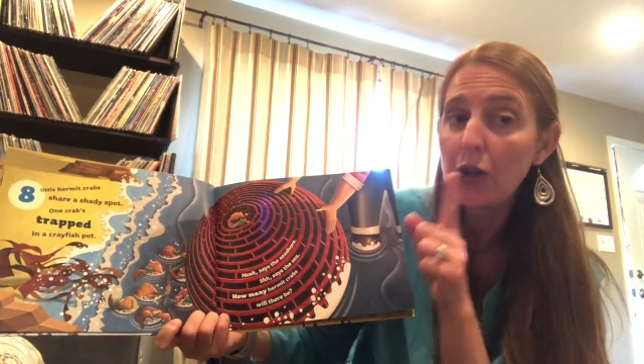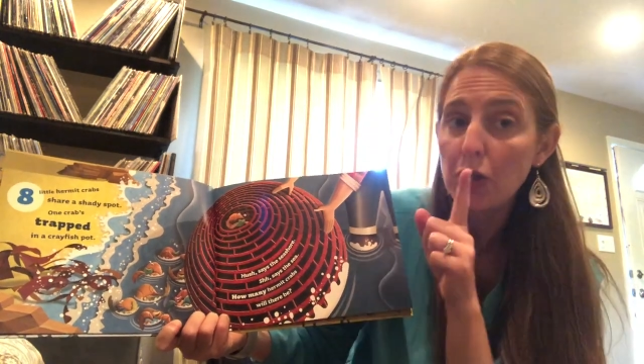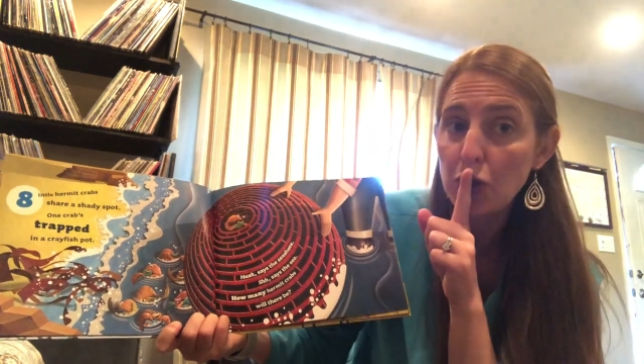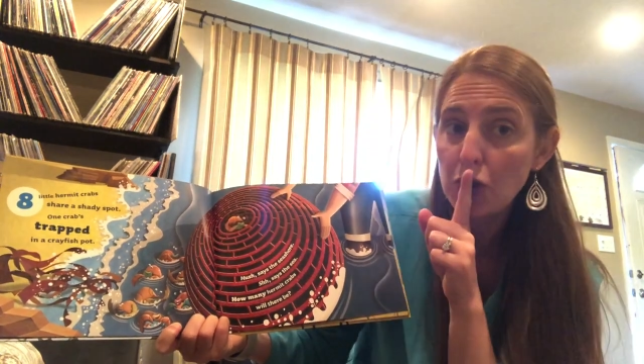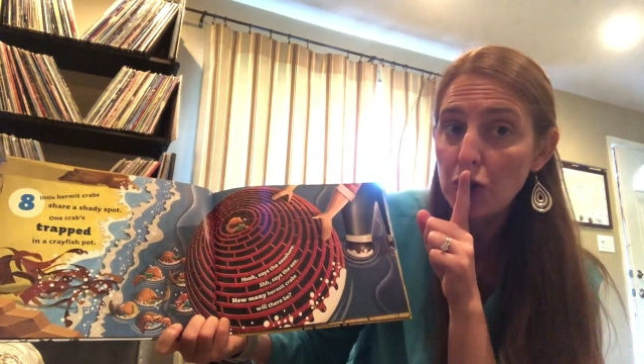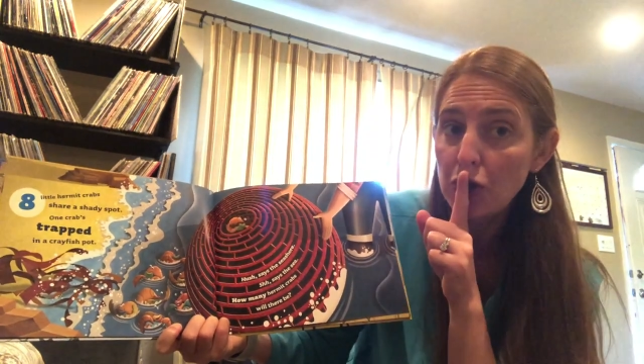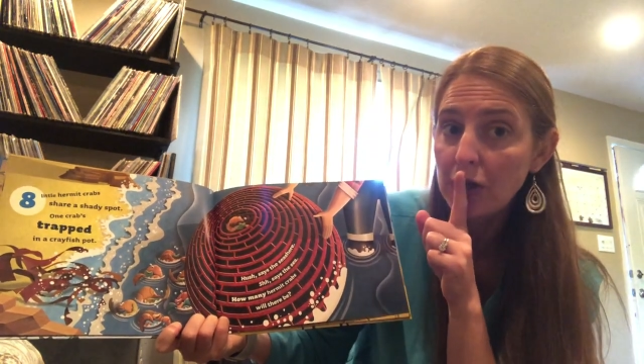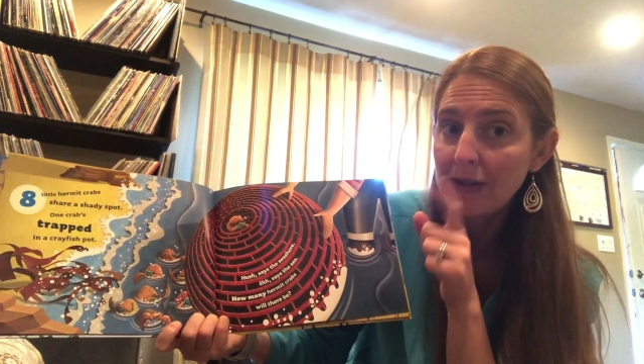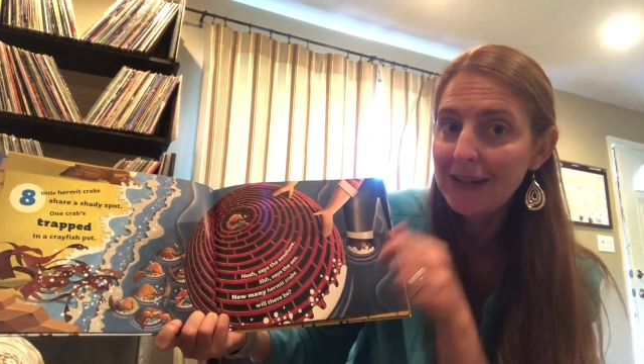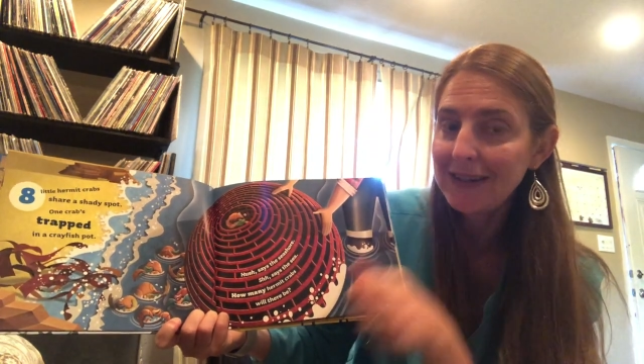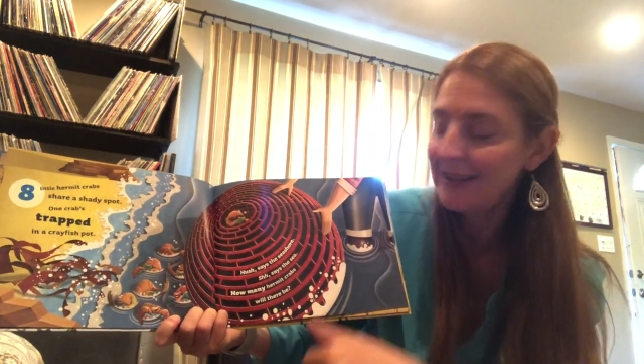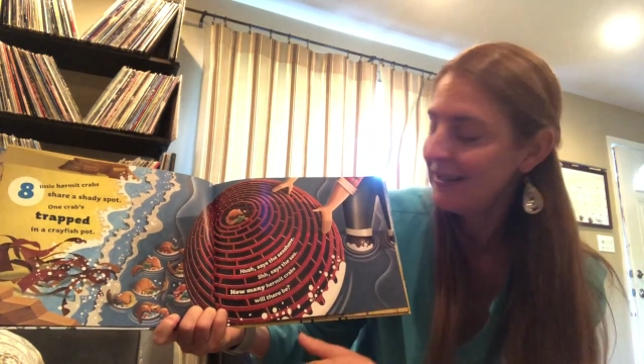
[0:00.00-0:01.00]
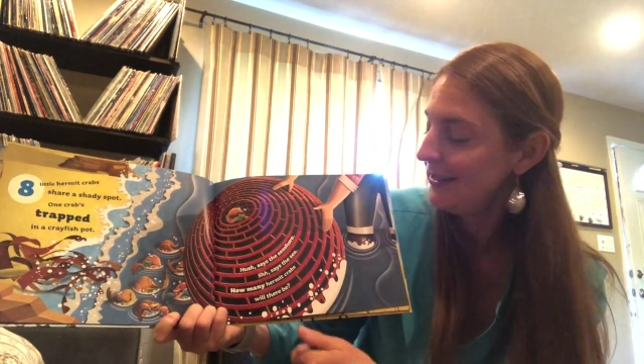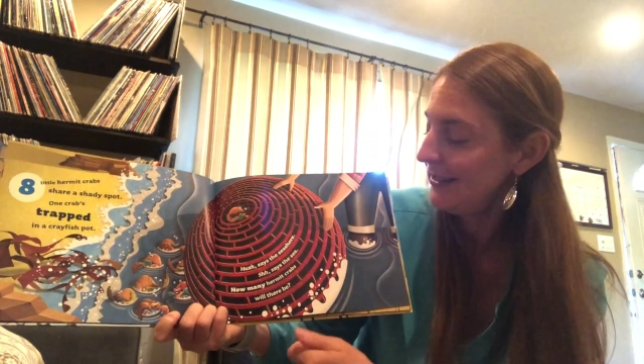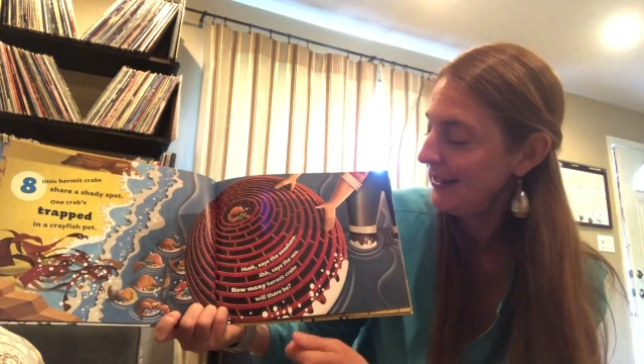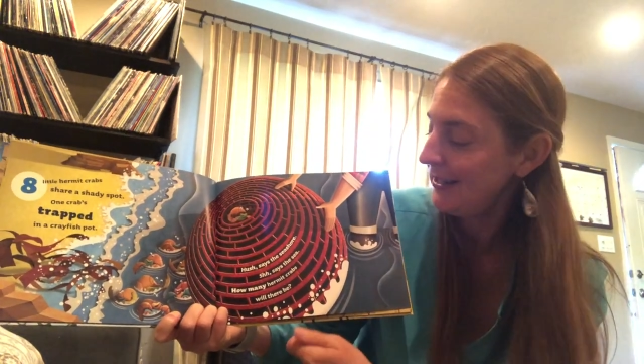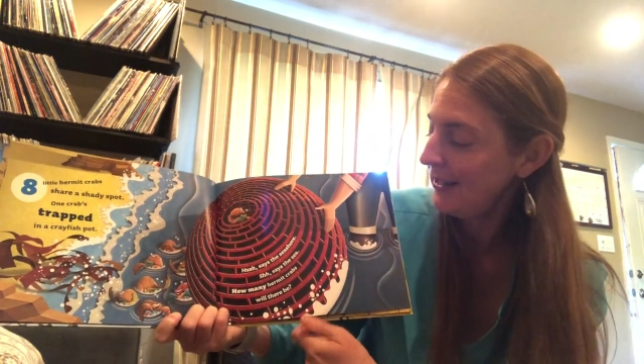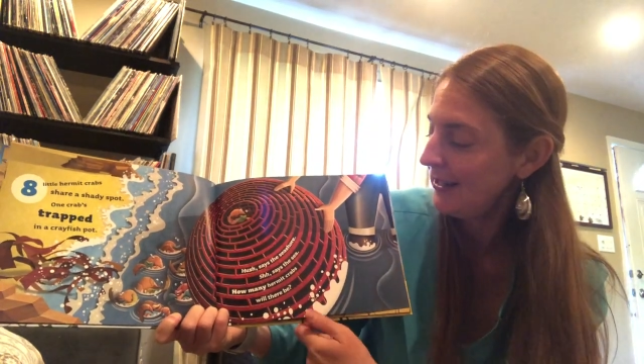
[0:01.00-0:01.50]
Shh, says the
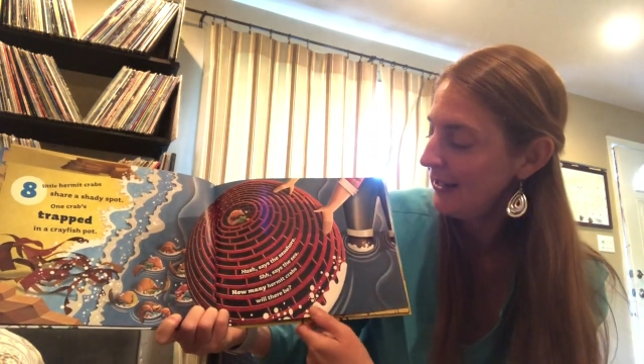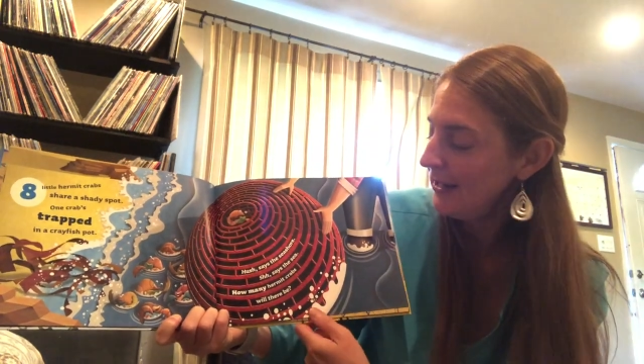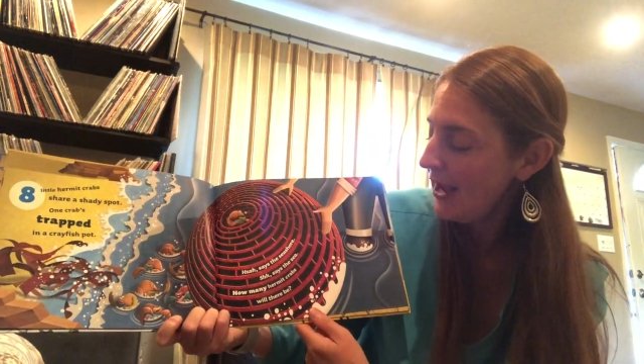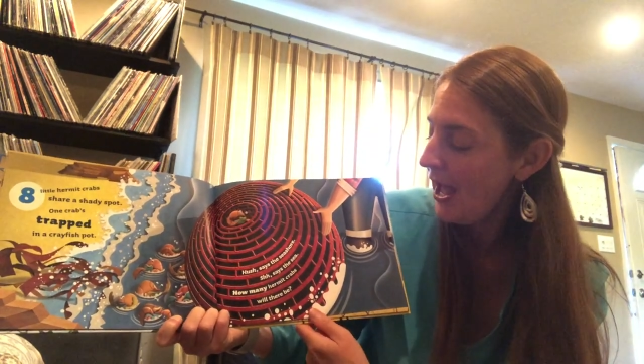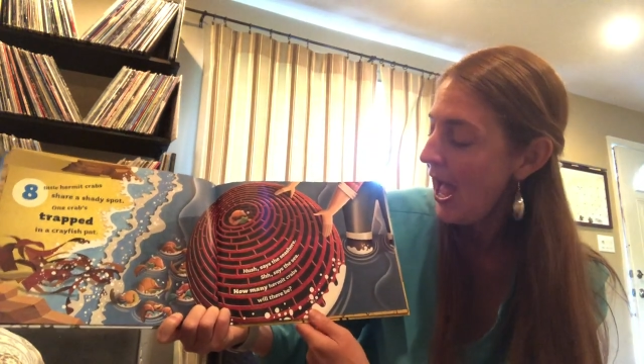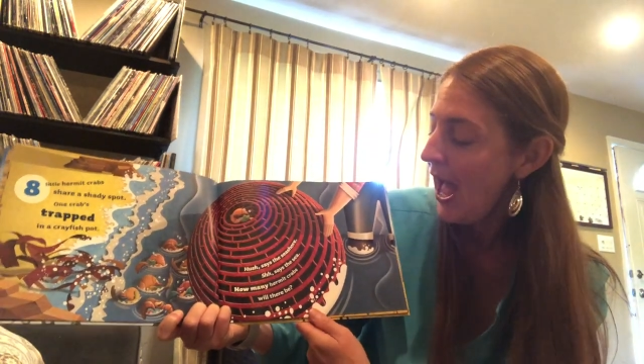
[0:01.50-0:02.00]
sea.